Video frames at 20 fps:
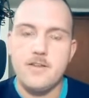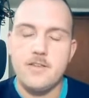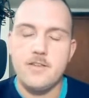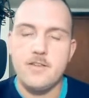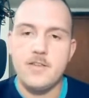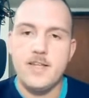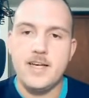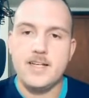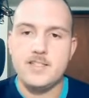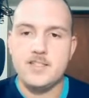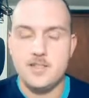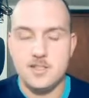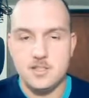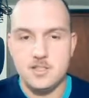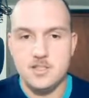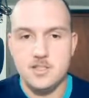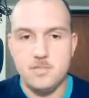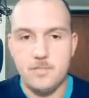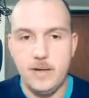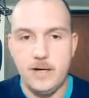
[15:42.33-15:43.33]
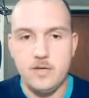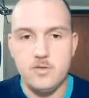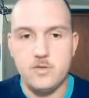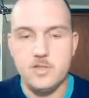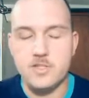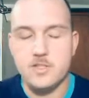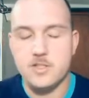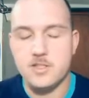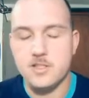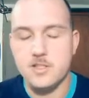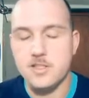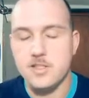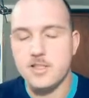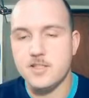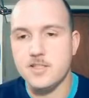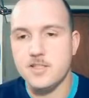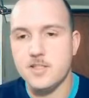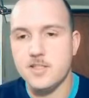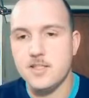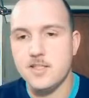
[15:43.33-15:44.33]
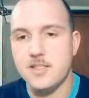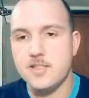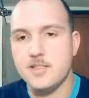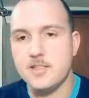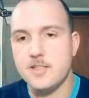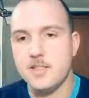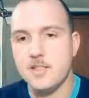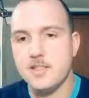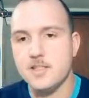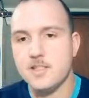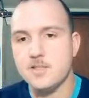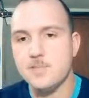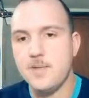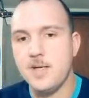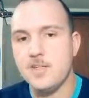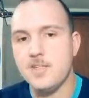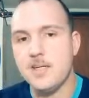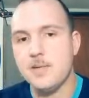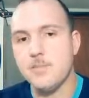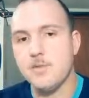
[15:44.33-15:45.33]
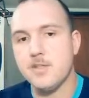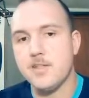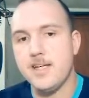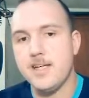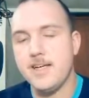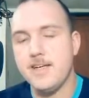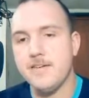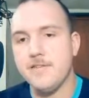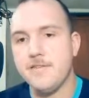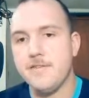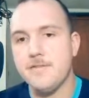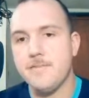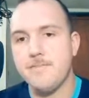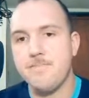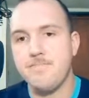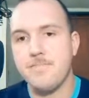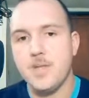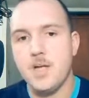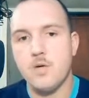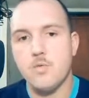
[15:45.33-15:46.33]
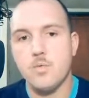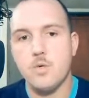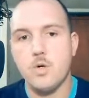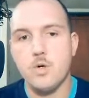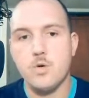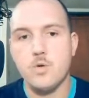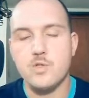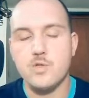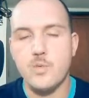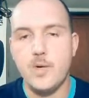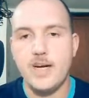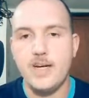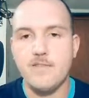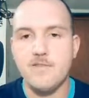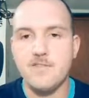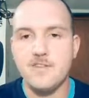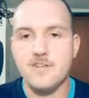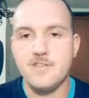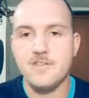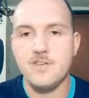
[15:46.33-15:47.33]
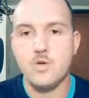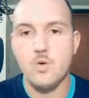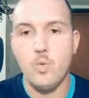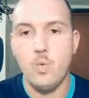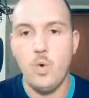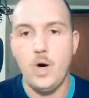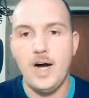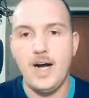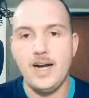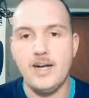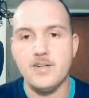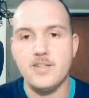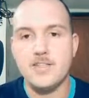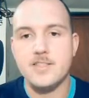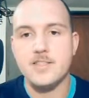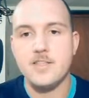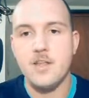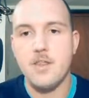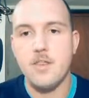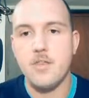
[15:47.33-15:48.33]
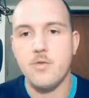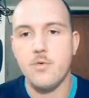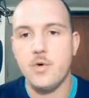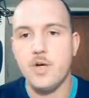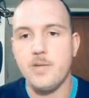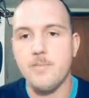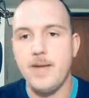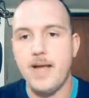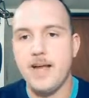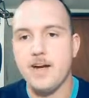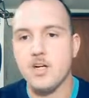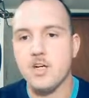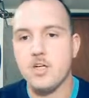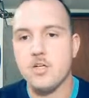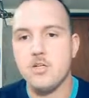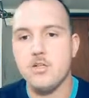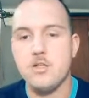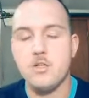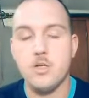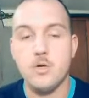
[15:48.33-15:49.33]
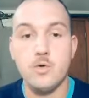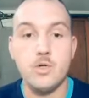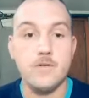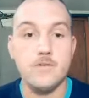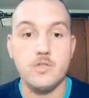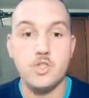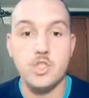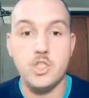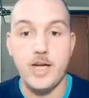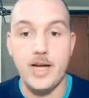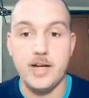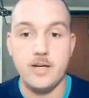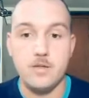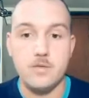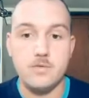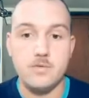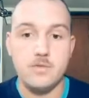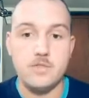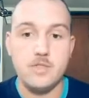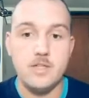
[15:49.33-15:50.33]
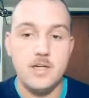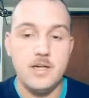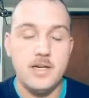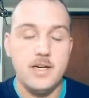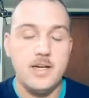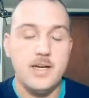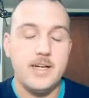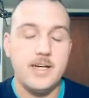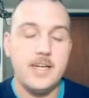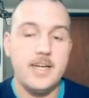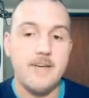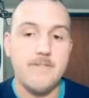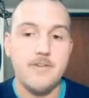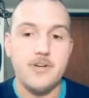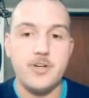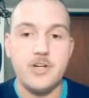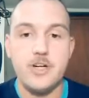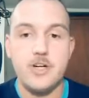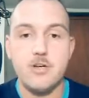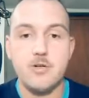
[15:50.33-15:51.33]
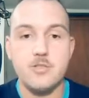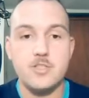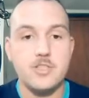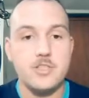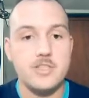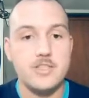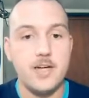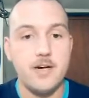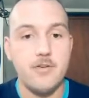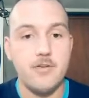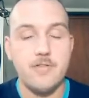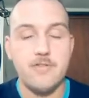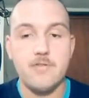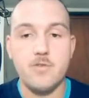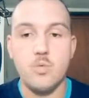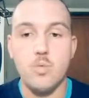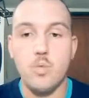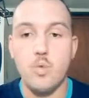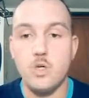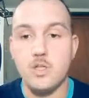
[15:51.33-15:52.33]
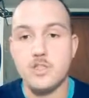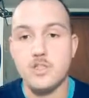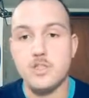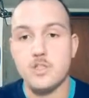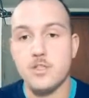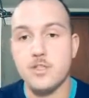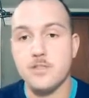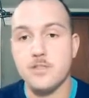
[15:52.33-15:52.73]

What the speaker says: Next is a spell, which it's a spell I believe Rogue was waiting for a while. It's a 3-mana Cloak of Shadows. Give your hero stealth for 1 turn.